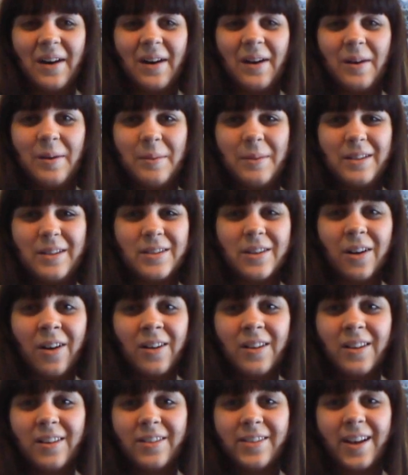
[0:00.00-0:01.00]
It's
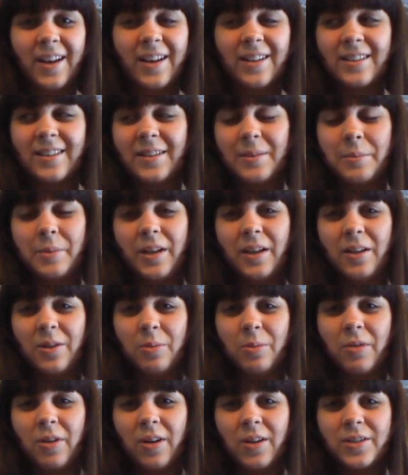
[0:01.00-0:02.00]
not exactly a beginner
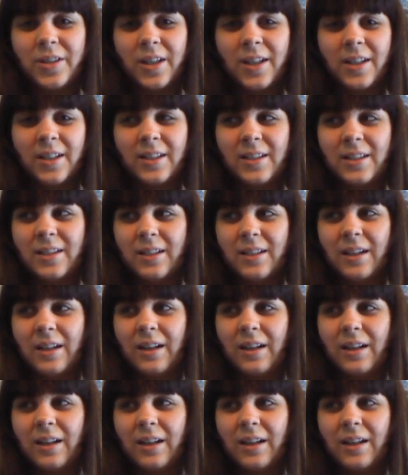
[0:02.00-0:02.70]
project.